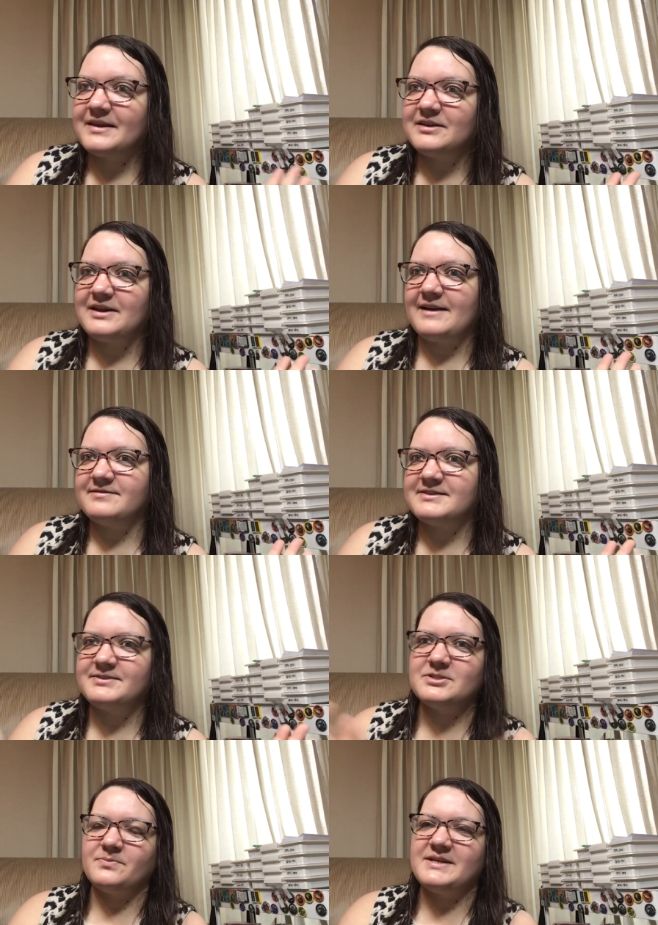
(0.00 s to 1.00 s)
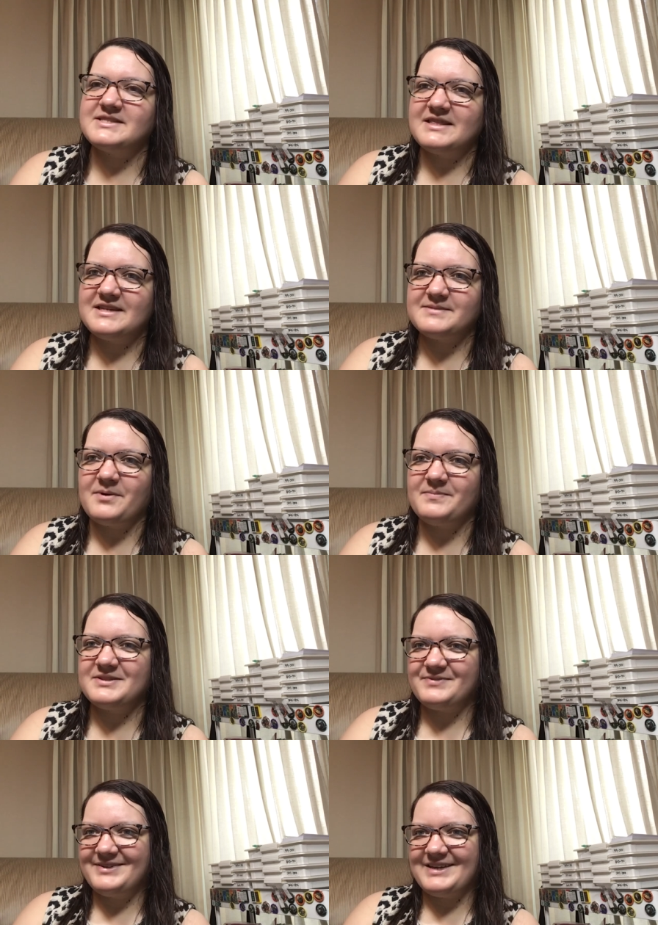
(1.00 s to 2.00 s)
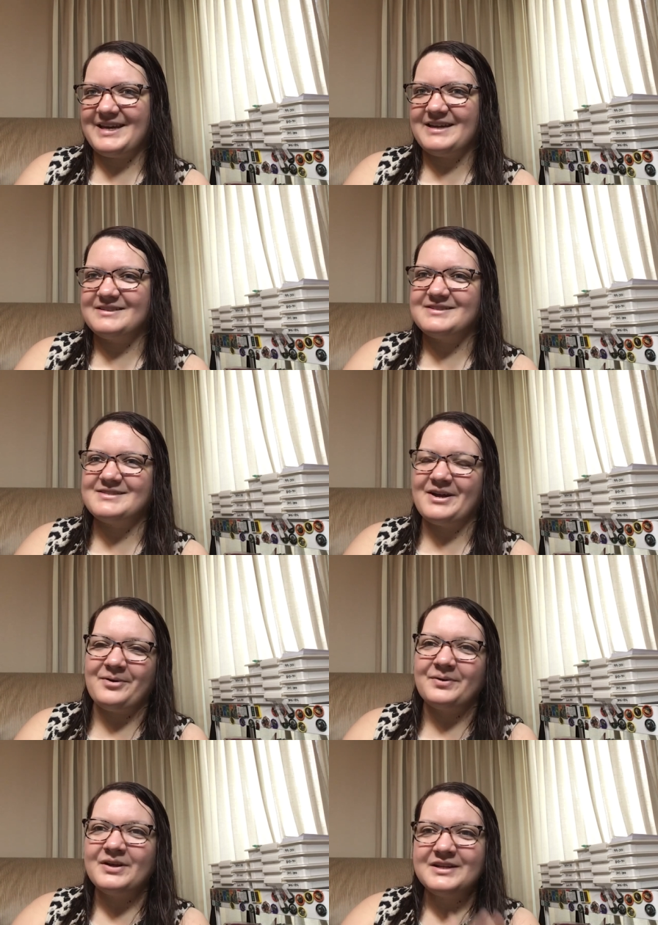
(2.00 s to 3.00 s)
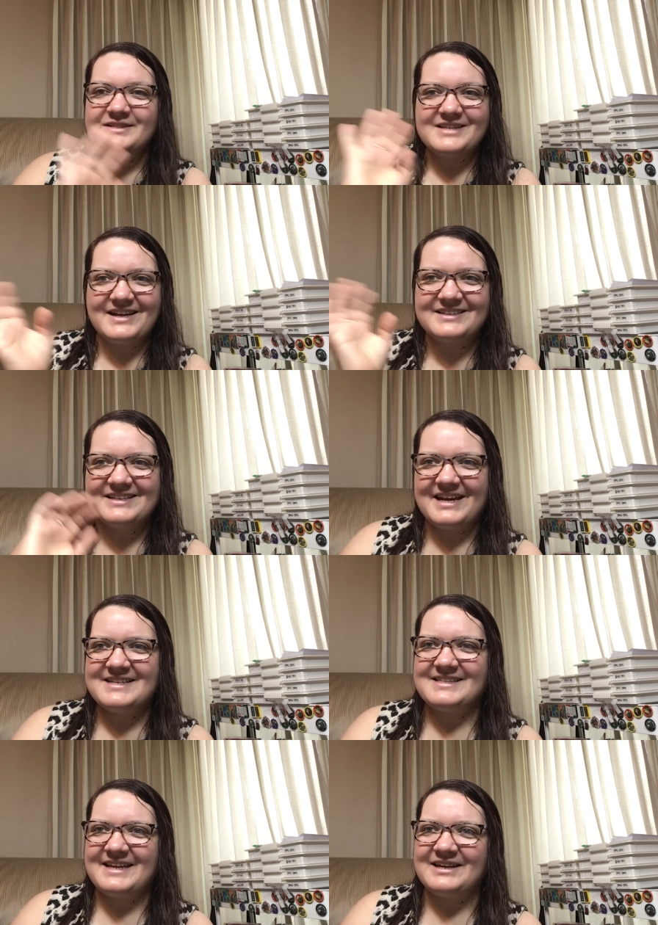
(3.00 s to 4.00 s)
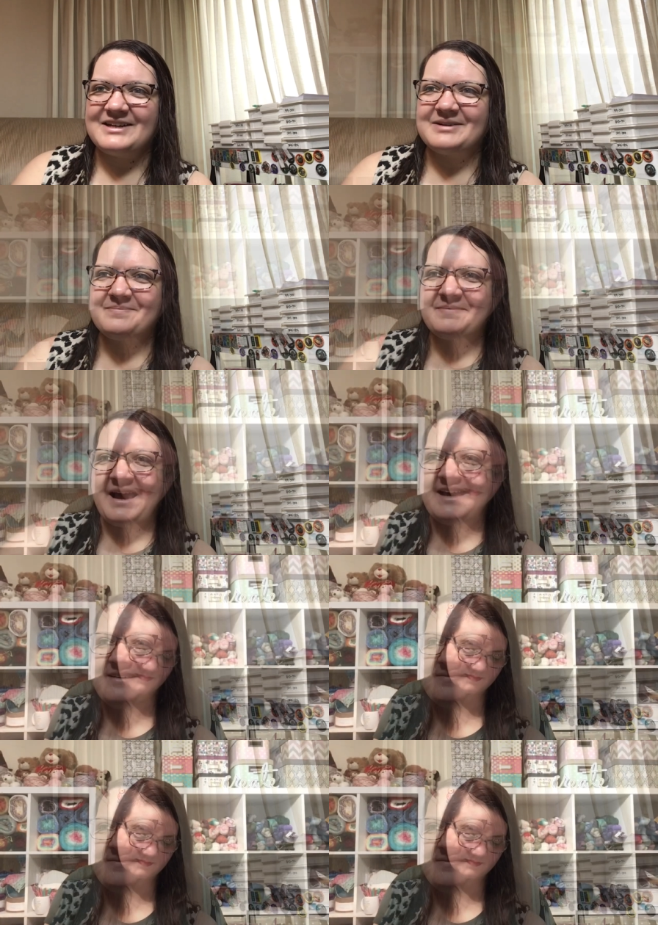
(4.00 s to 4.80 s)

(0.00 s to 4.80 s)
you have to squeeze in these moments when you can. So talk to you guys later. Bye.